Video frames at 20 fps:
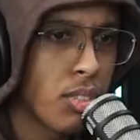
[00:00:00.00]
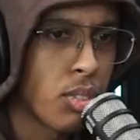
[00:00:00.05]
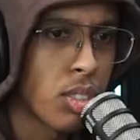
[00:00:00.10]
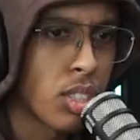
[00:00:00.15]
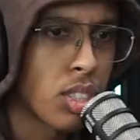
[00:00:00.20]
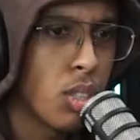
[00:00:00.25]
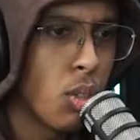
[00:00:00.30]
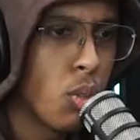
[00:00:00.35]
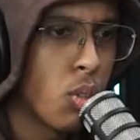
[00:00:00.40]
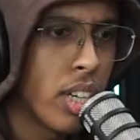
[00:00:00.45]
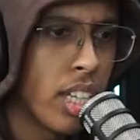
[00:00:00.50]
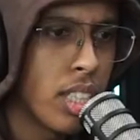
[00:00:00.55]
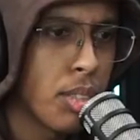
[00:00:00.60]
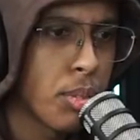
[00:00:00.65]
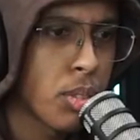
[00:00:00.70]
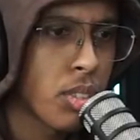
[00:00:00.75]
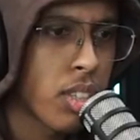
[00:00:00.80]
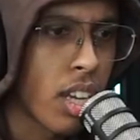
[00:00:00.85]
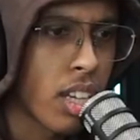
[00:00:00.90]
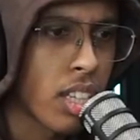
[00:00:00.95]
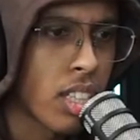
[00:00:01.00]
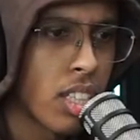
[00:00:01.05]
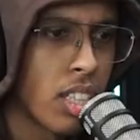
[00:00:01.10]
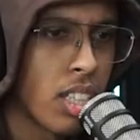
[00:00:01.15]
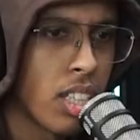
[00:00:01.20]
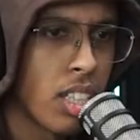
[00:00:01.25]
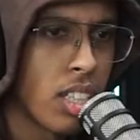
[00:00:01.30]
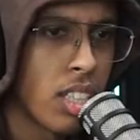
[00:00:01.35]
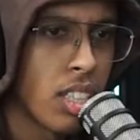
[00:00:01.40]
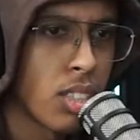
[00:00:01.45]
was so random. It's like,
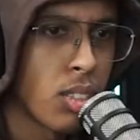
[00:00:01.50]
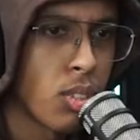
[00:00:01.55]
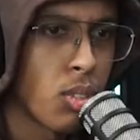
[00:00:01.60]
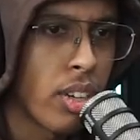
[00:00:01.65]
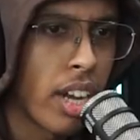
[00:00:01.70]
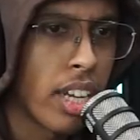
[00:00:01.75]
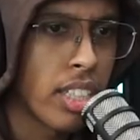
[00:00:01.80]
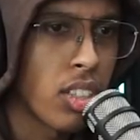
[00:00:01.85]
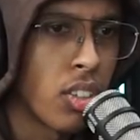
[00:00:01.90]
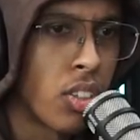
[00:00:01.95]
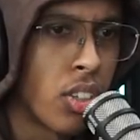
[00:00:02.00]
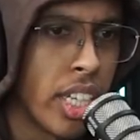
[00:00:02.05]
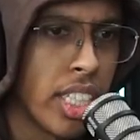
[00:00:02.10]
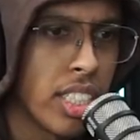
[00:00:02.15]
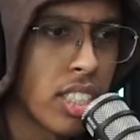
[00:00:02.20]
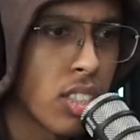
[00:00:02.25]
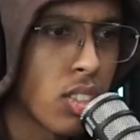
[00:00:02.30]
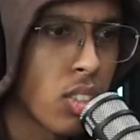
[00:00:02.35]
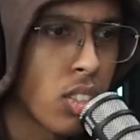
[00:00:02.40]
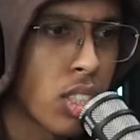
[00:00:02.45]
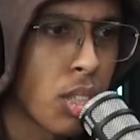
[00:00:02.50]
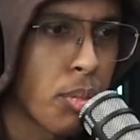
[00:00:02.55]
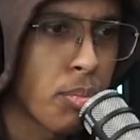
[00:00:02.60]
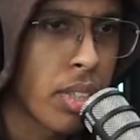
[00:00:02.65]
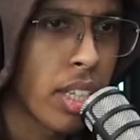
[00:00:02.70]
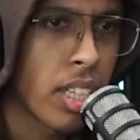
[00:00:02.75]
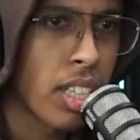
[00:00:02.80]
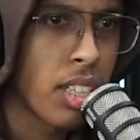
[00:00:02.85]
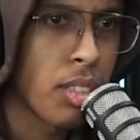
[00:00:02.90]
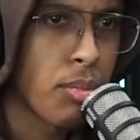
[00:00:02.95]
you guys are racist or
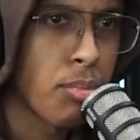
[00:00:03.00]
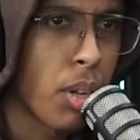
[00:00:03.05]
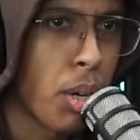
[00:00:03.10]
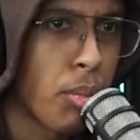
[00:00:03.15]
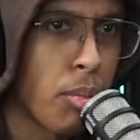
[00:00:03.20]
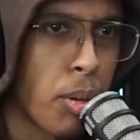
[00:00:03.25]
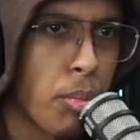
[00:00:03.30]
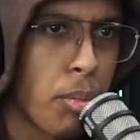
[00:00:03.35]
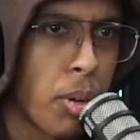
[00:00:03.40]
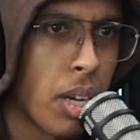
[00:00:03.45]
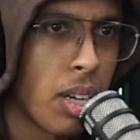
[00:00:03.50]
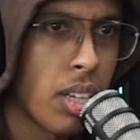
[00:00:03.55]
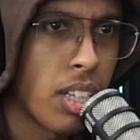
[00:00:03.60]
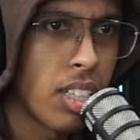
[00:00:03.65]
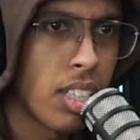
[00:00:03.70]
something, blah, blah, blah.